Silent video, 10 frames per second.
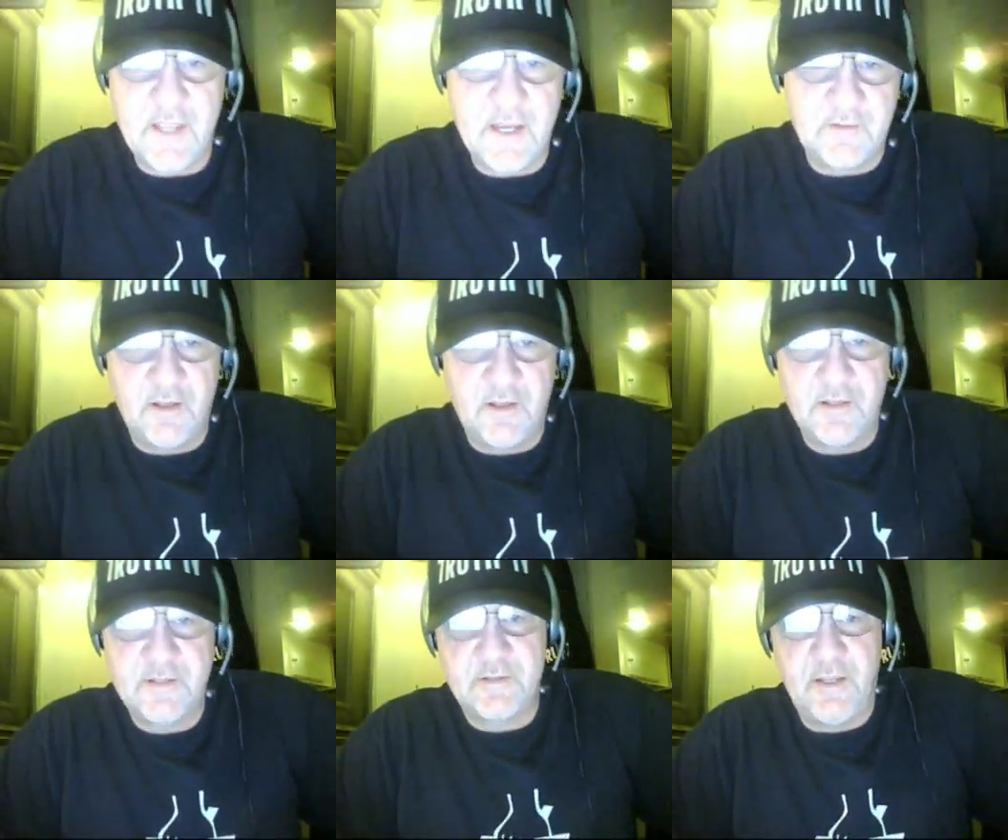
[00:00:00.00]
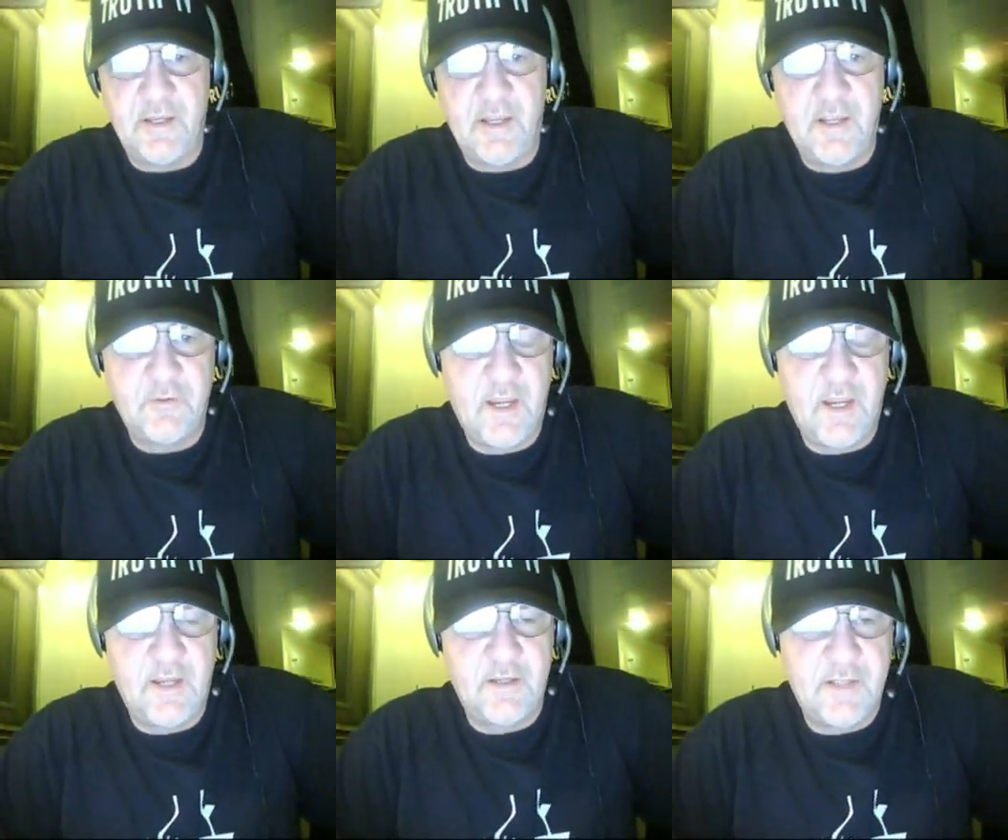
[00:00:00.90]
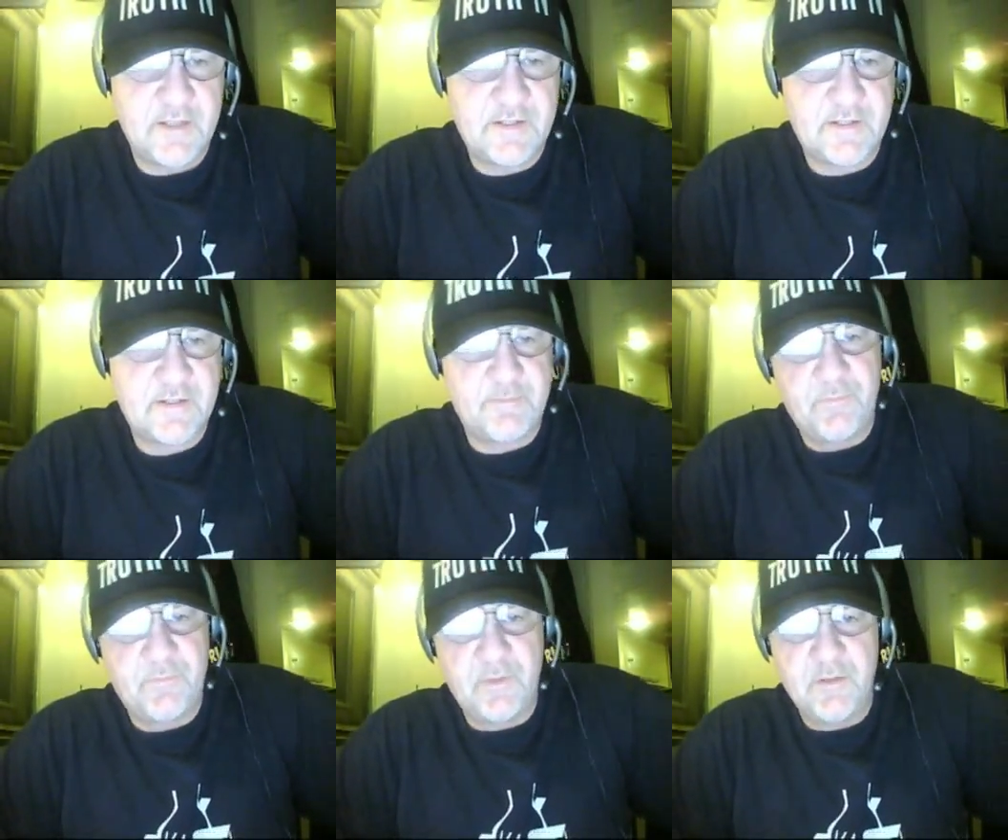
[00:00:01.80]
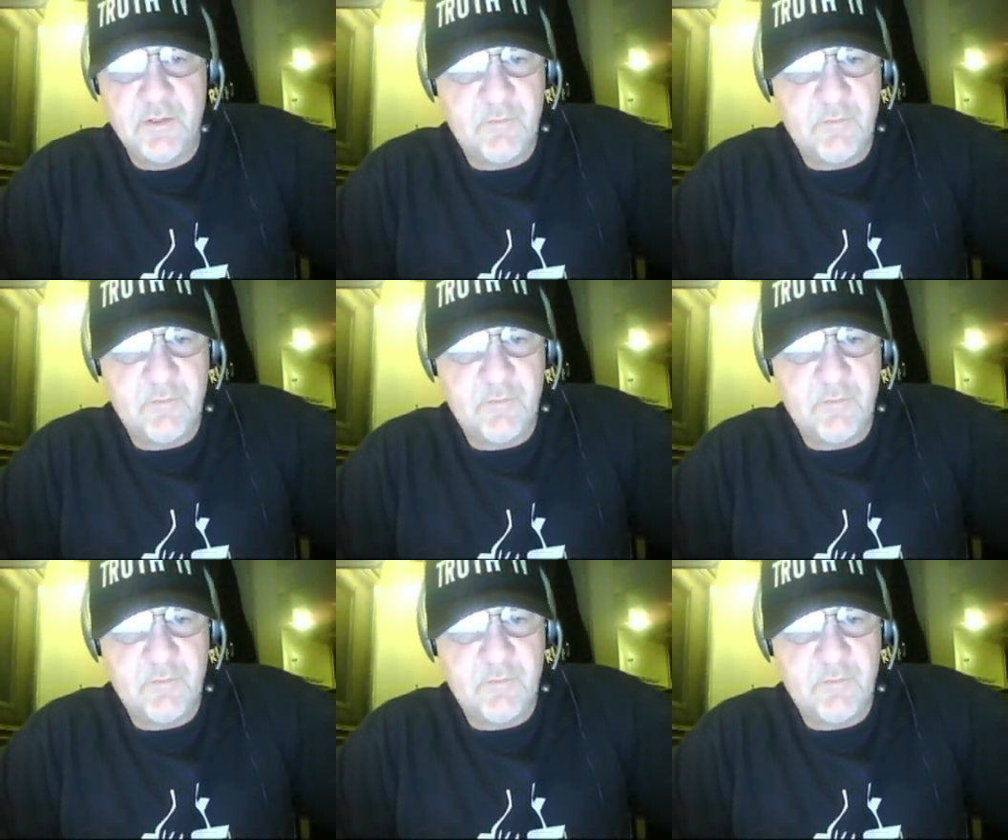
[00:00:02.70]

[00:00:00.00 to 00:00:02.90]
as Santa Claus and entertained guests